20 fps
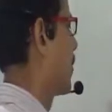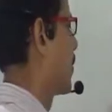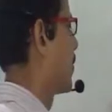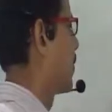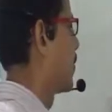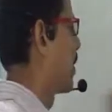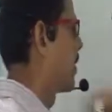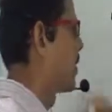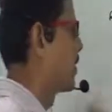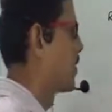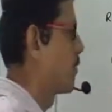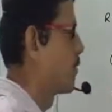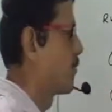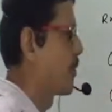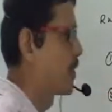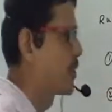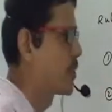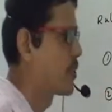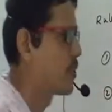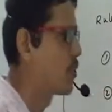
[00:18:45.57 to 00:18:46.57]
So that is the
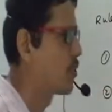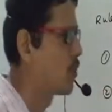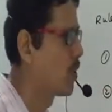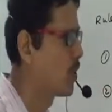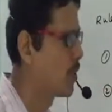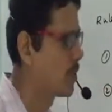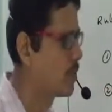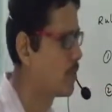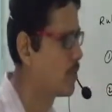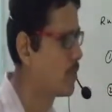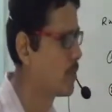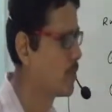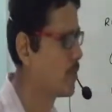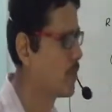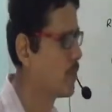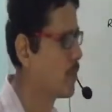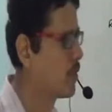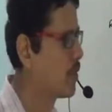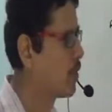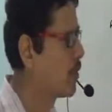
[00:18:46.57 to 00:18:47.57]
first rule.
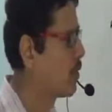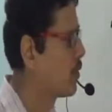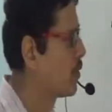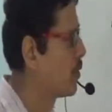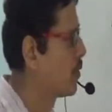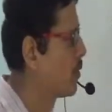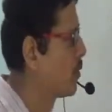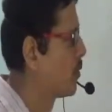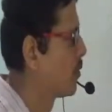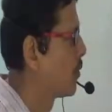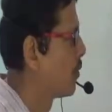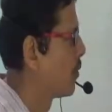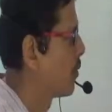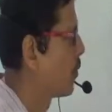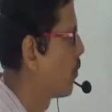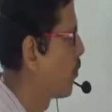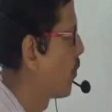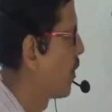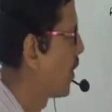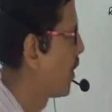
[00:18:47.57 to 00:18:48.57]

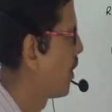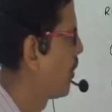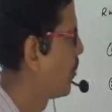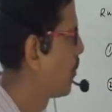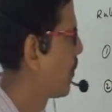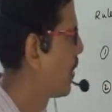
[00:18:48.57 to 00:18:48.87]
While